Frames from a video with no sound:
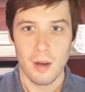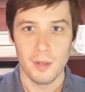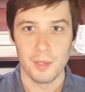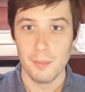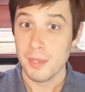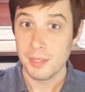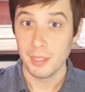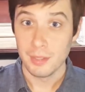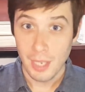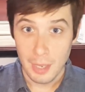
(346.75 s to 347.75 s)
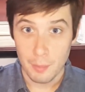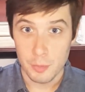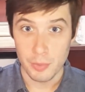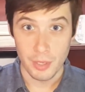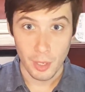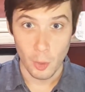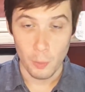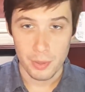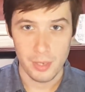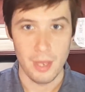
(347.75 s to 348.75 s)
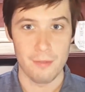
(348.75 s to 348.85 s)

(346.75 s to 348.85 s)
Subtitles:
all the missing names, we hope.